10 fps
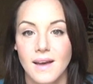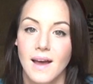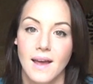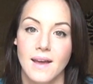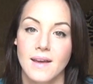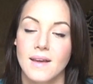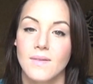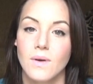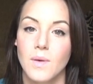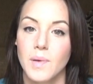I
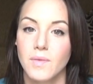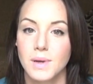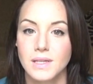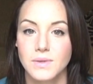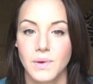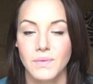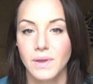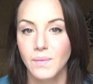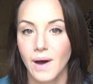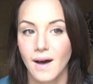hope everybody's doing
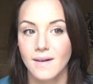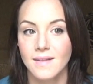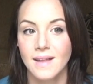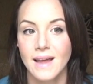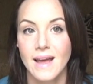really well,